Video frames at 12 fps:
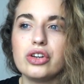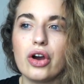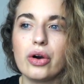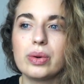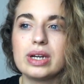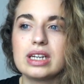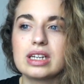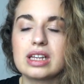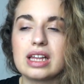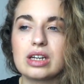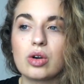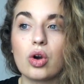knowing,
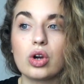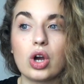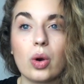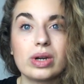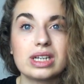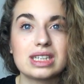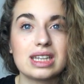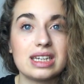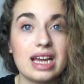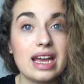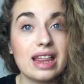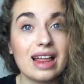like going into the
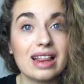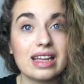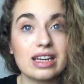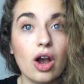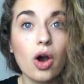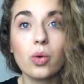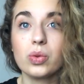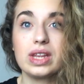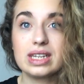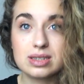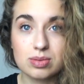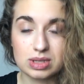day that like, oh,
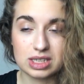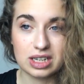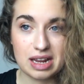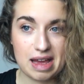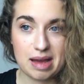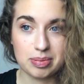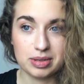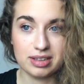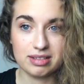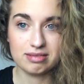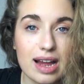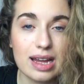this was gonna
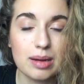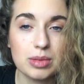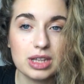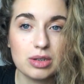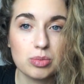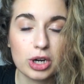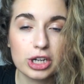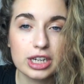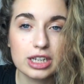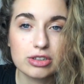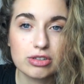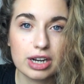happen. I am the
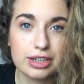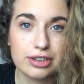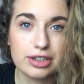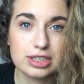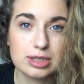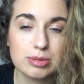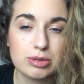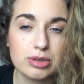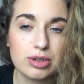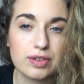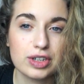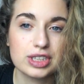marketing director at Spoon
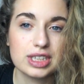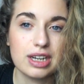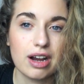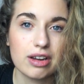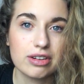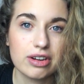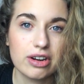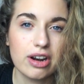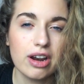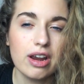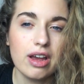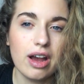University
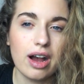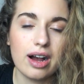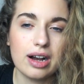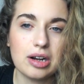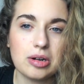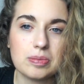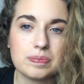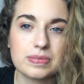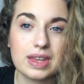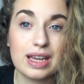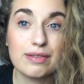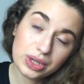Hunter. I
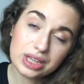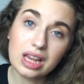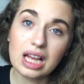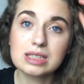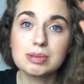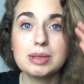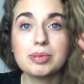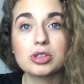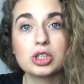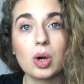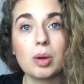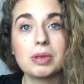think we had less people
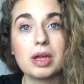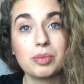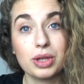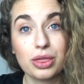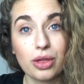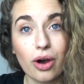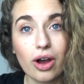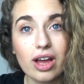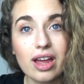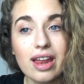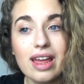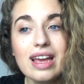show up than we
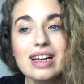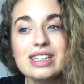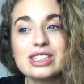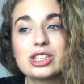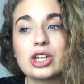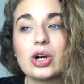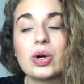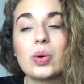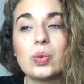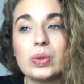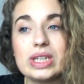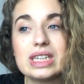thought,
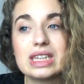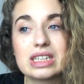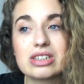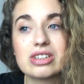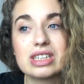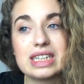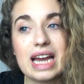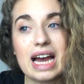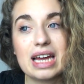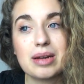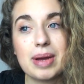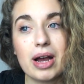so we literally
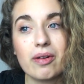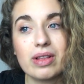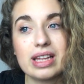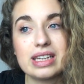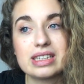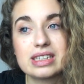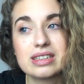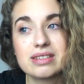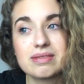had about like